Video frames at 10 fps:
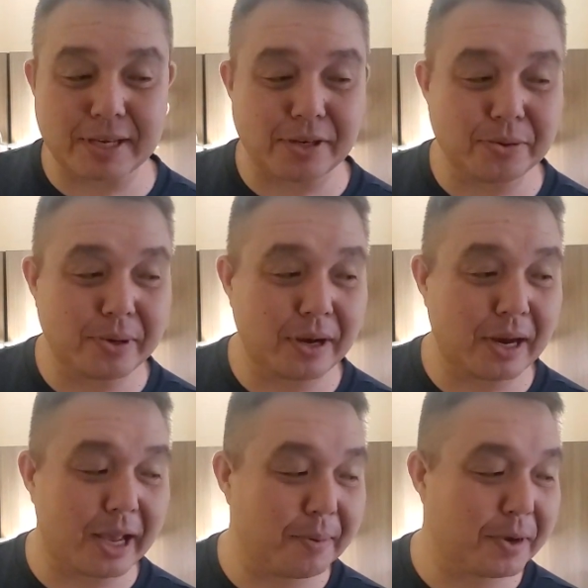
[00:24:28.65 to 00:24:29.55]
I do
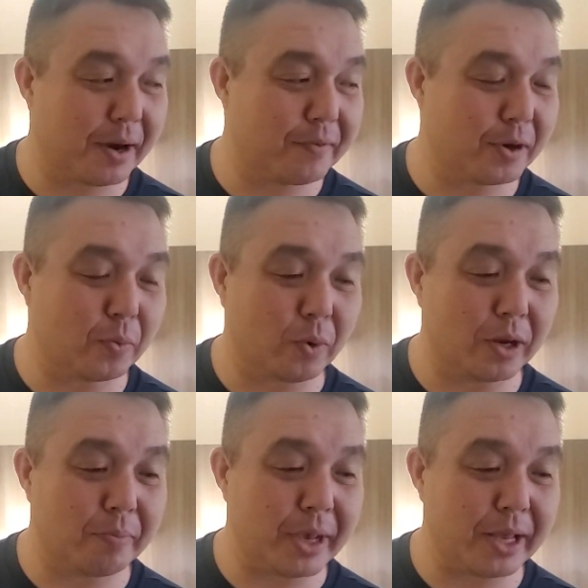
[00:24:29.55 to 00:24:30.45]
I am covering
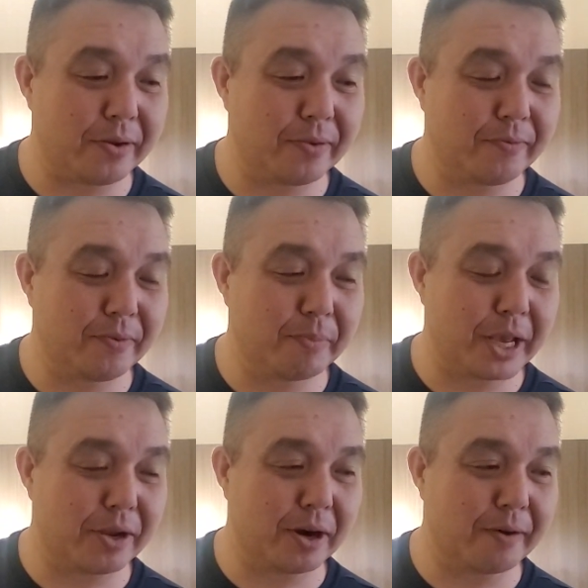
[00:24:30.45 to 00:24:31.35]
one main
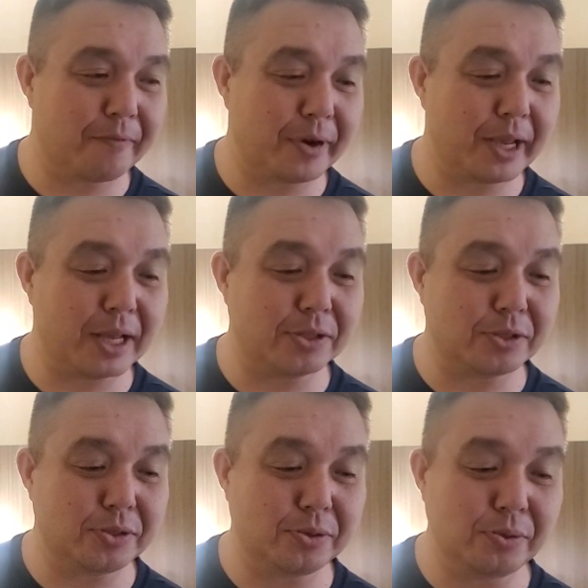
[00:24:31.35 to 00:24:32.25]
main card fight and
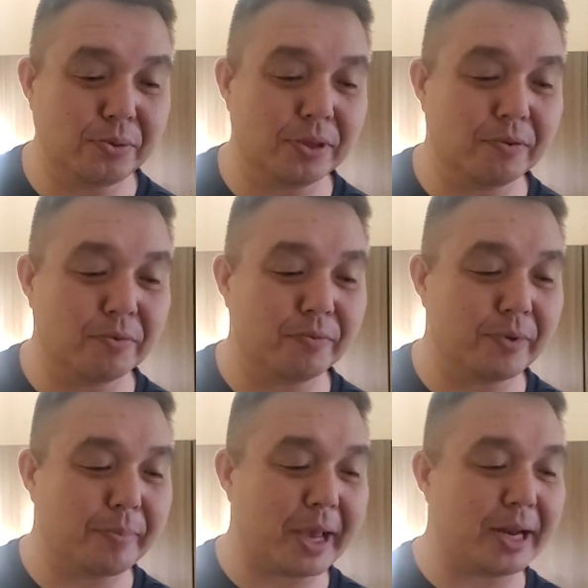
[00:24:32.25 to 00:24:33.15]
two the
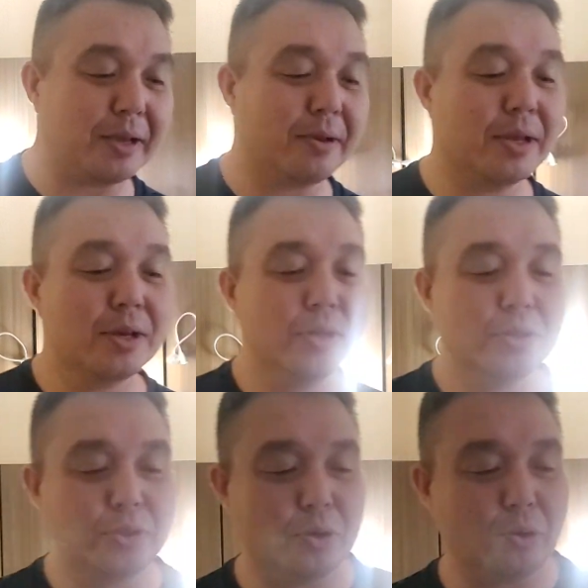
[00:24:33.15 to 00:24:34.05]
remaining
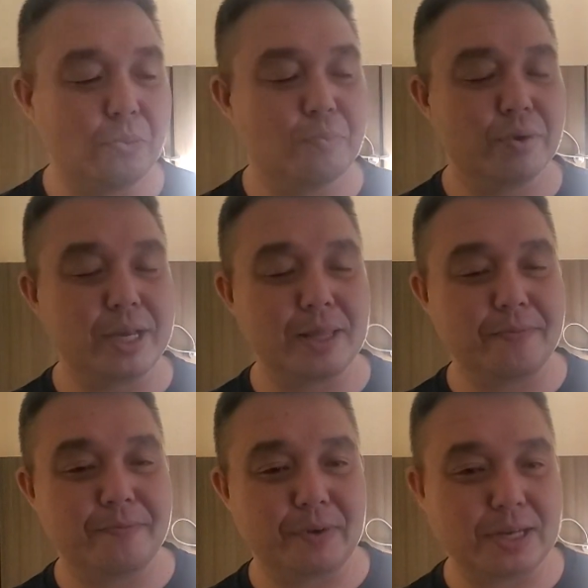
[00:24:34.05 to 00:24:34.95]
two
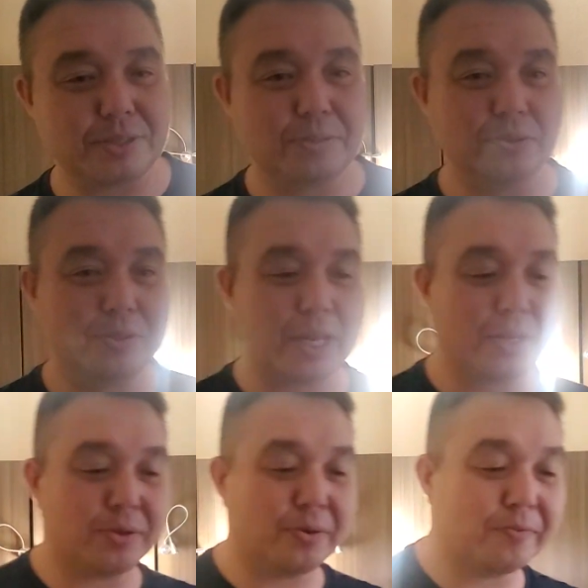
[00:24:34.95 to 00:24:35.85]
prelim fights, so
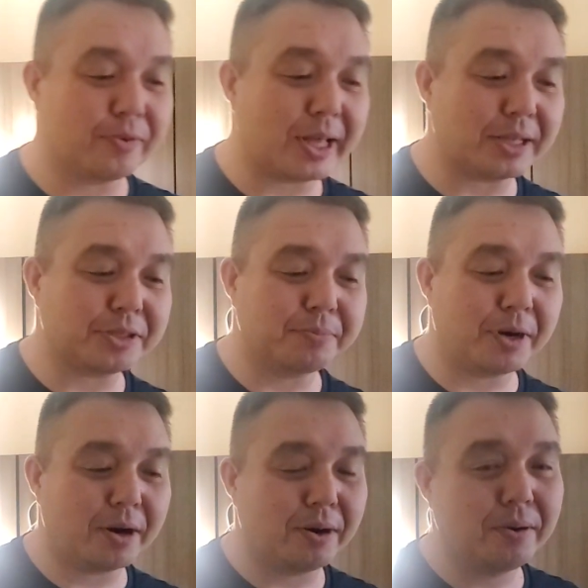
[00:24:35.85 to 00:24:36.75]
stay tuned for that
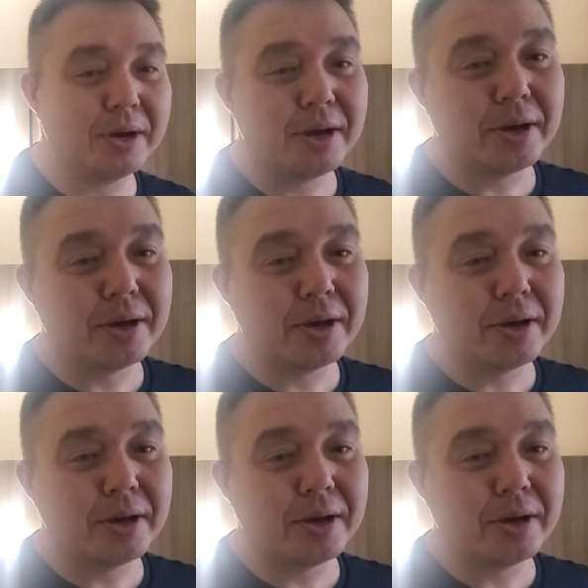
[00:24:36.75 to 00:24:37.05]
tomorrow.